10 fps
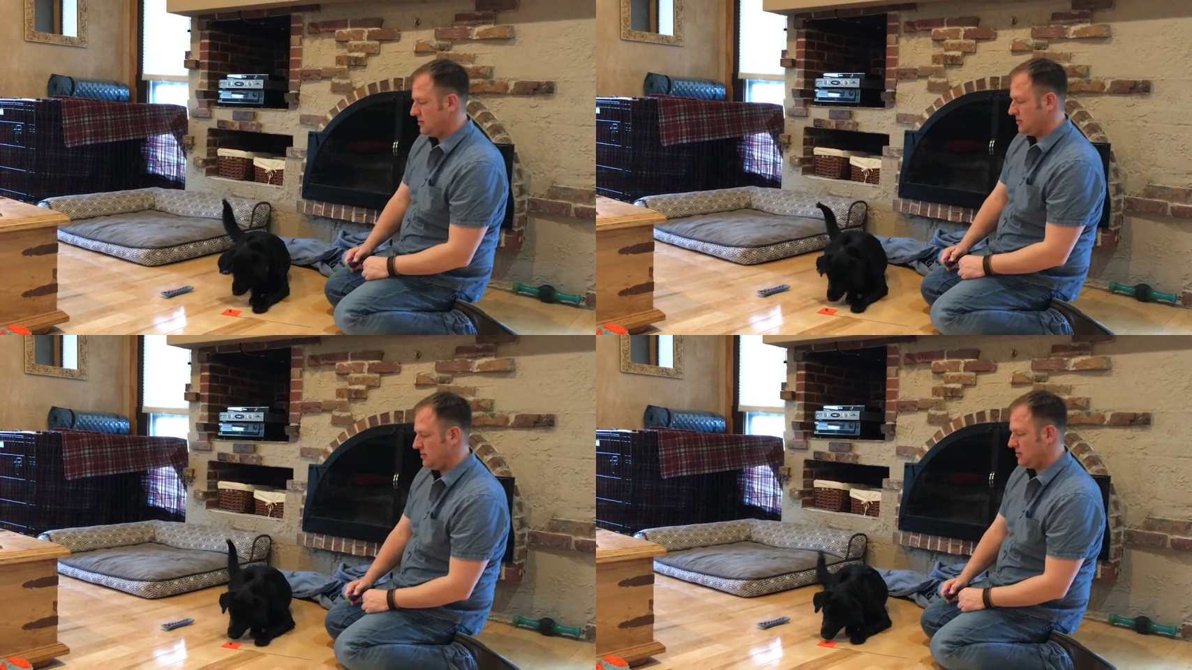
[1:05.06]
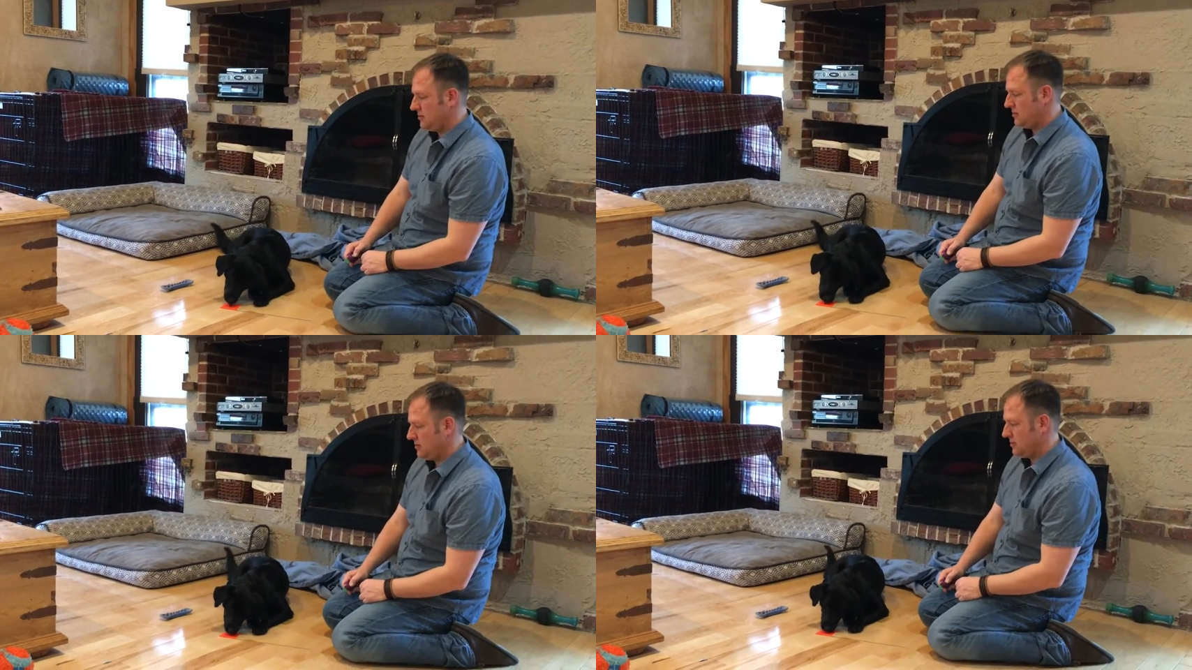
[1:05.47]

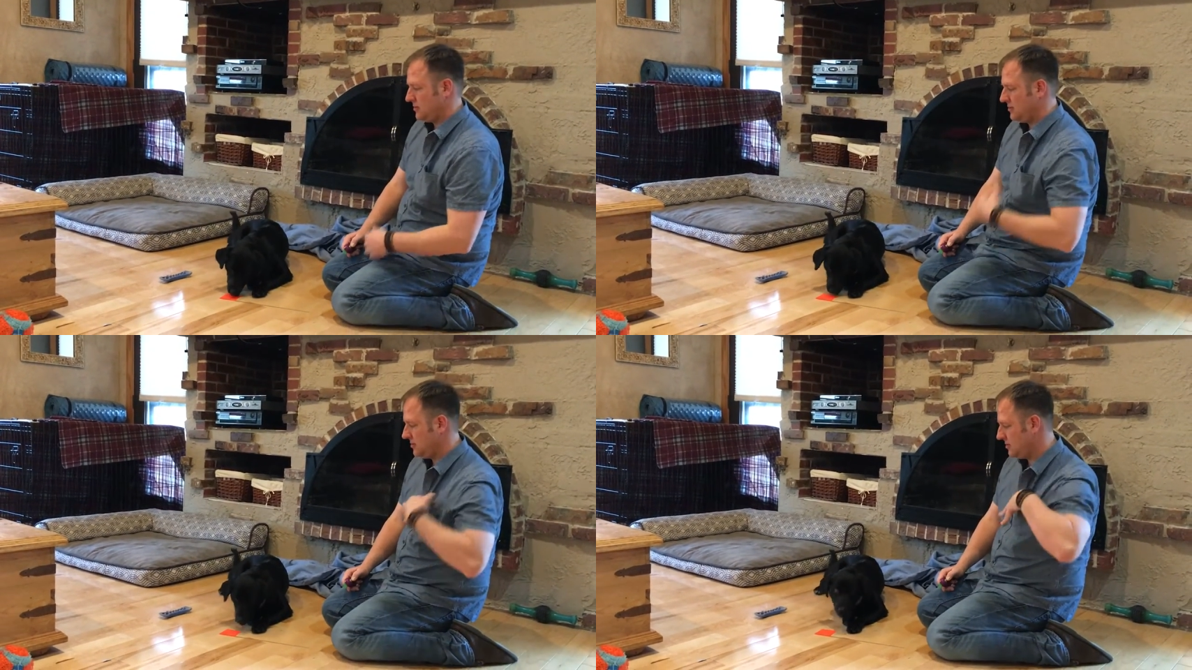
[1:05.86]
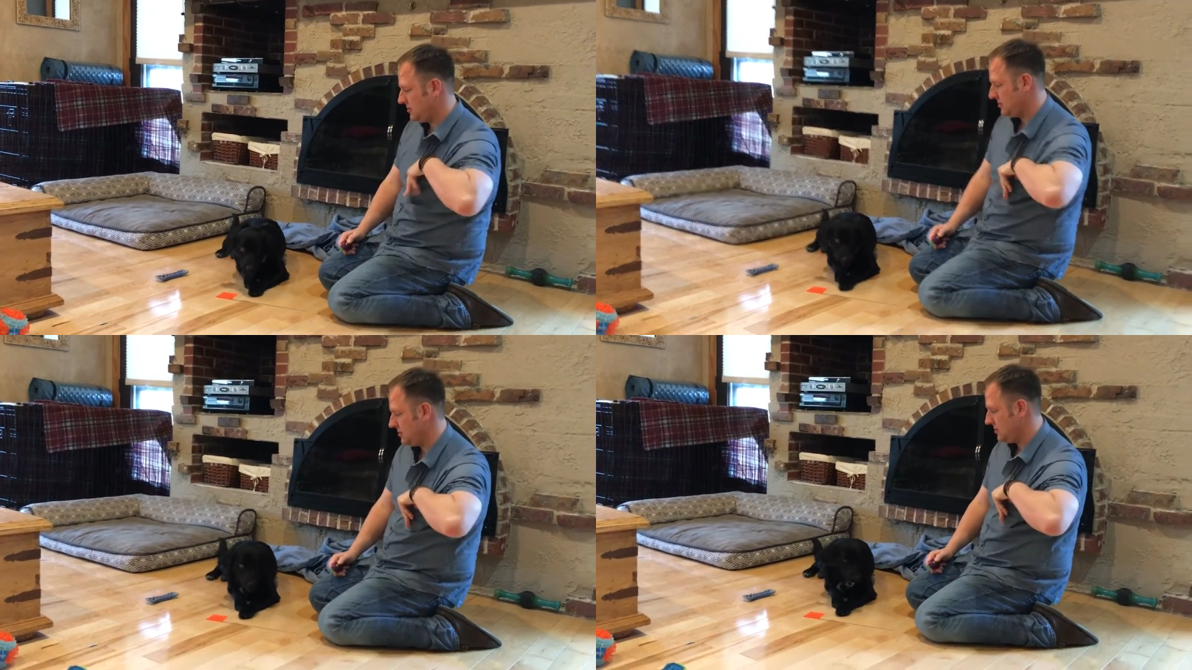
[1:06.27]

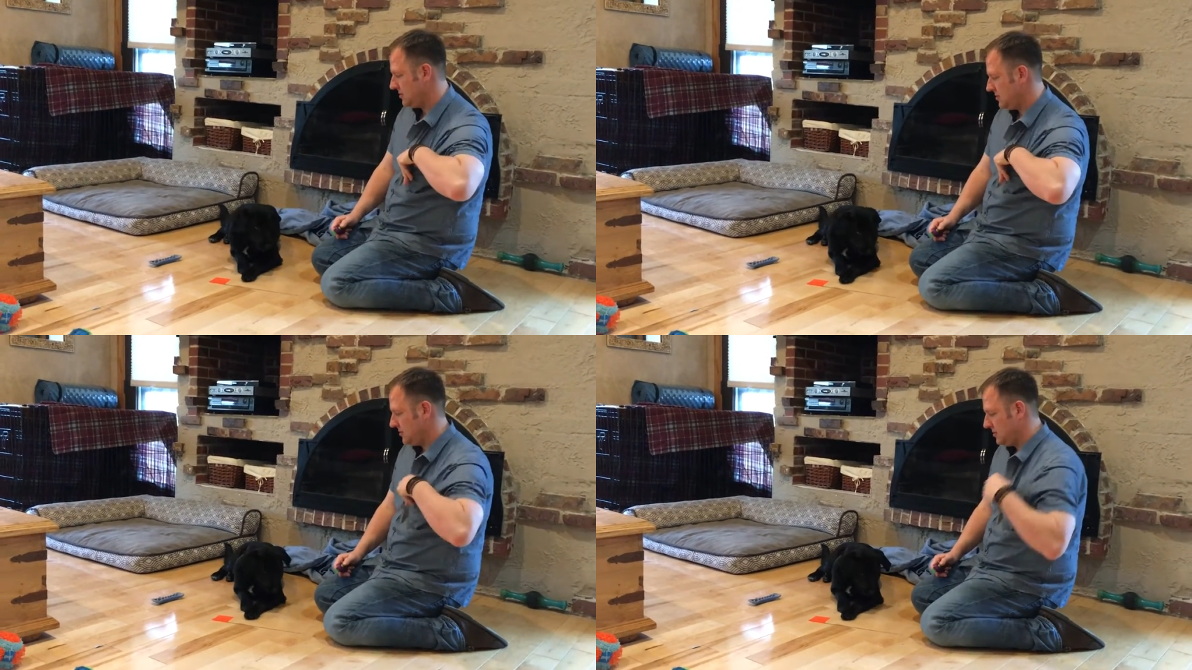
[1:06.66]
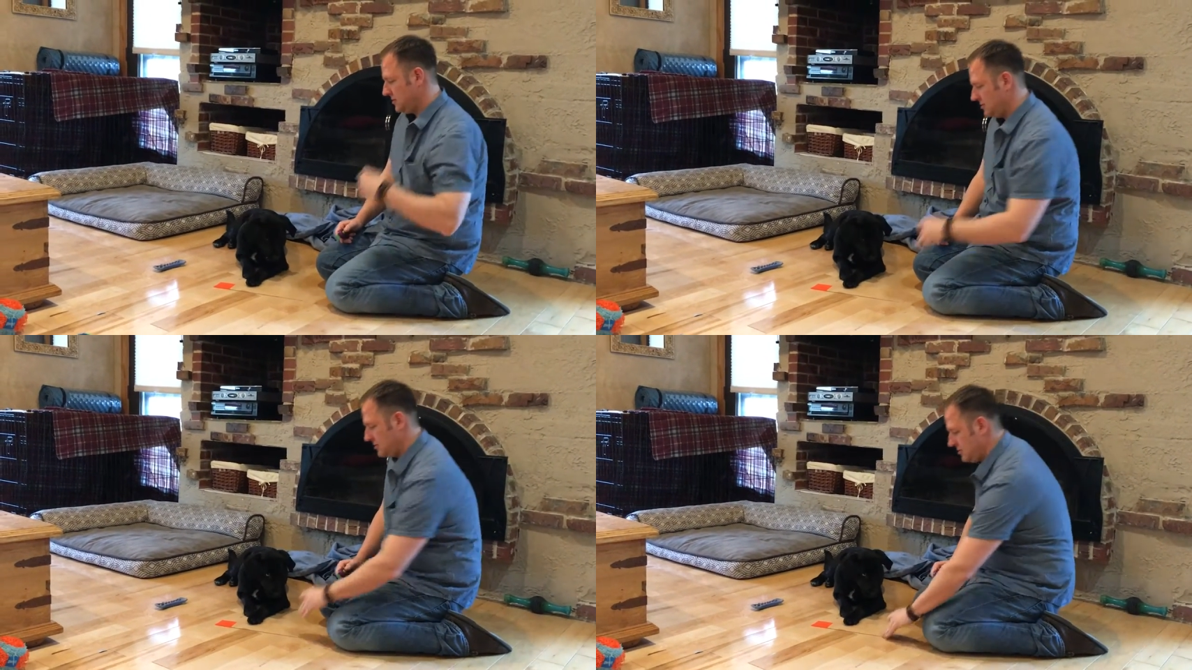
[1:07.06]

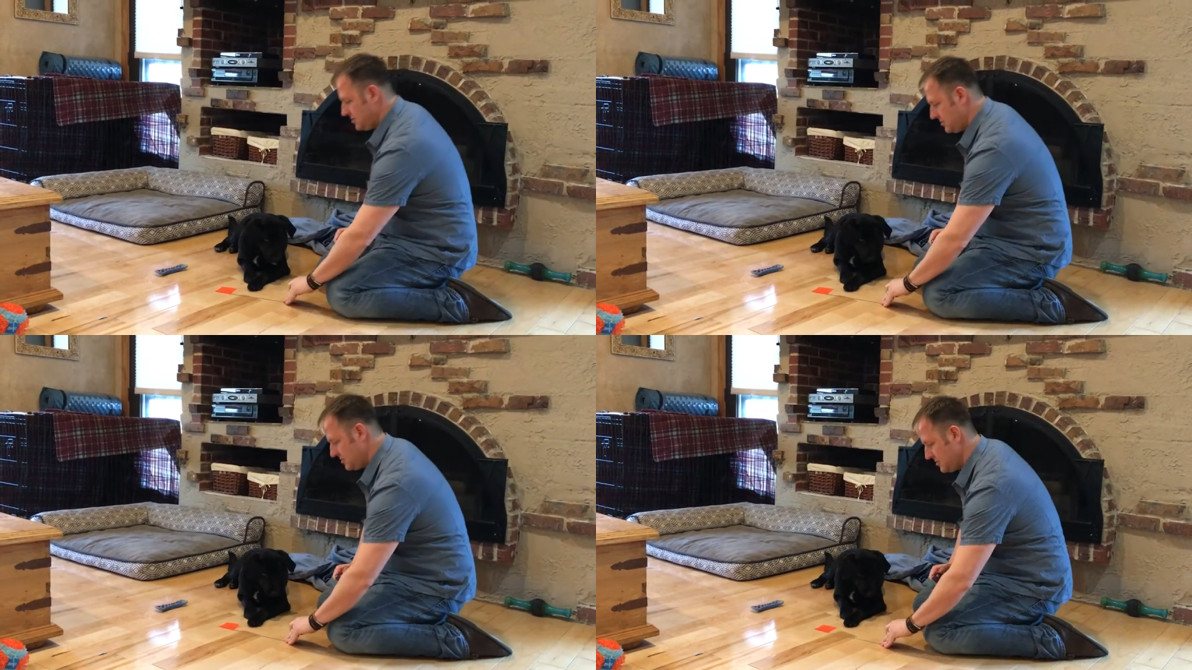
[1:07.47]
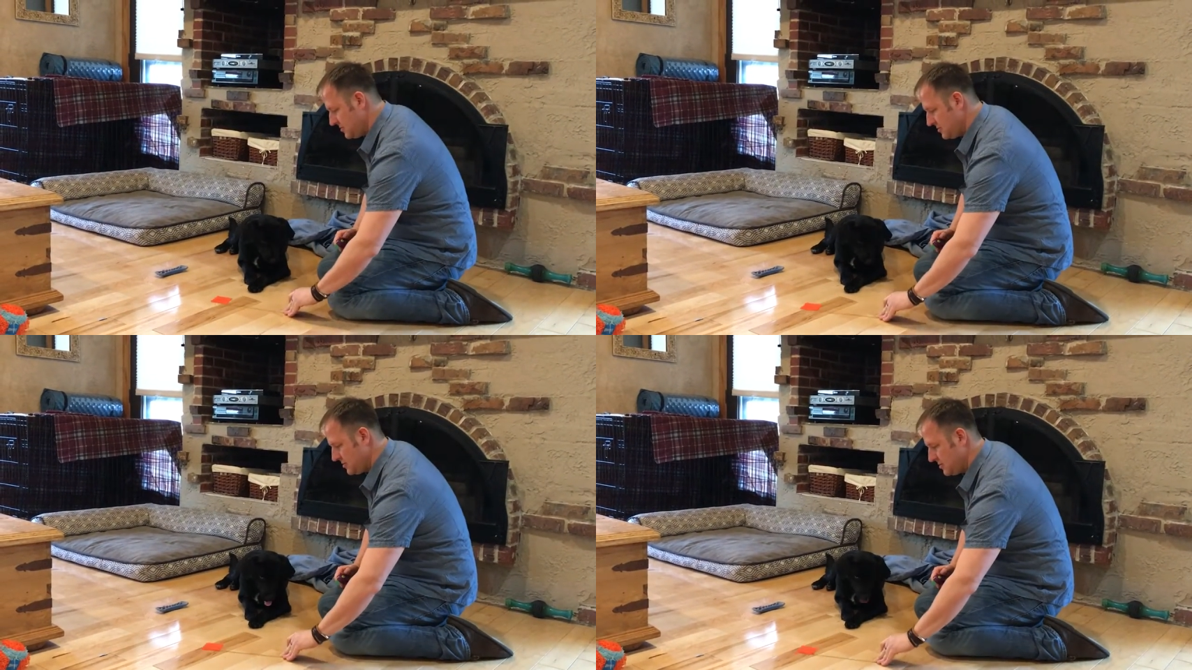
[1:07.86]

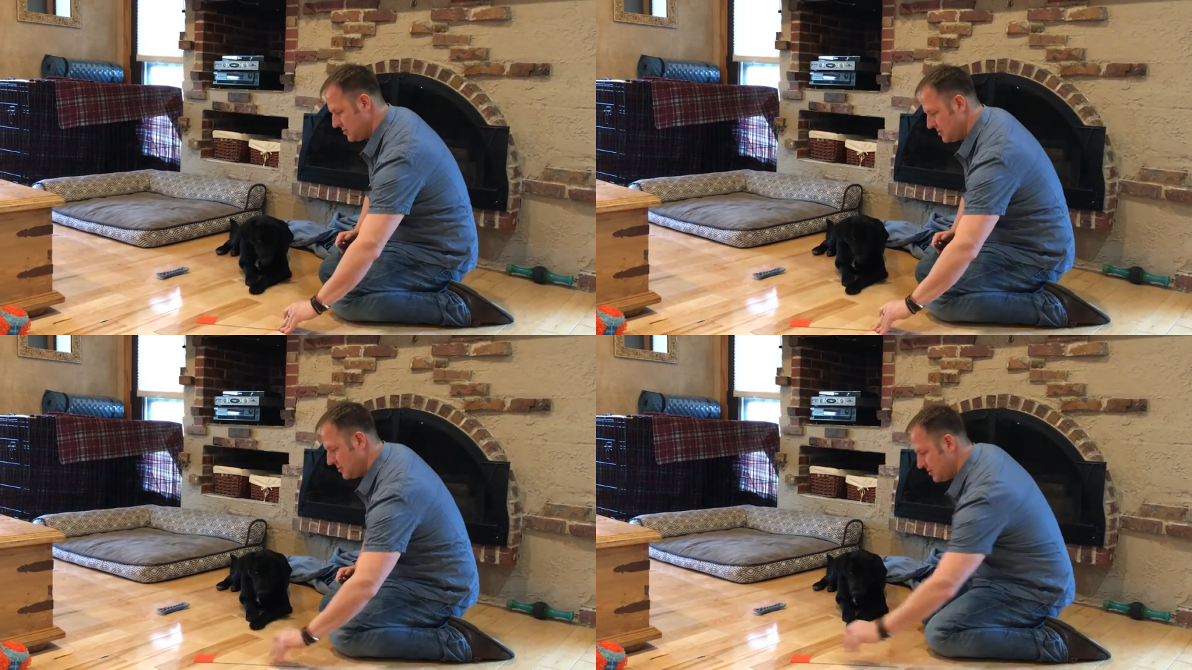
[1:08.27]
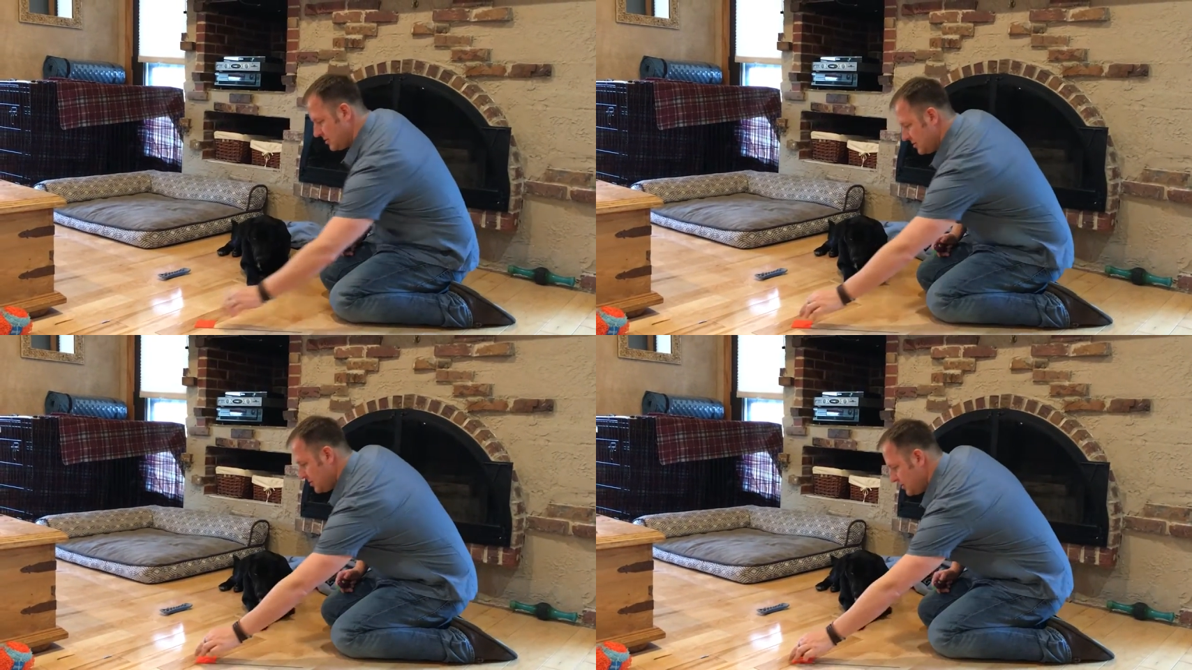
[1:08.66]

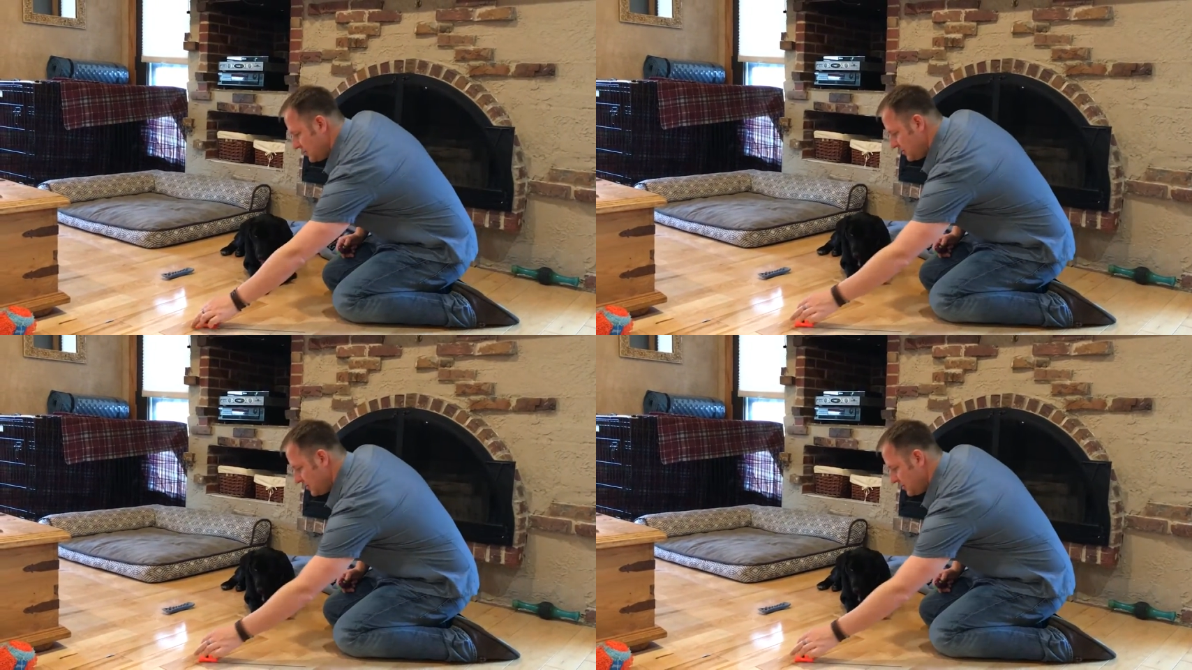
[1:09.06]
Nobody speaks.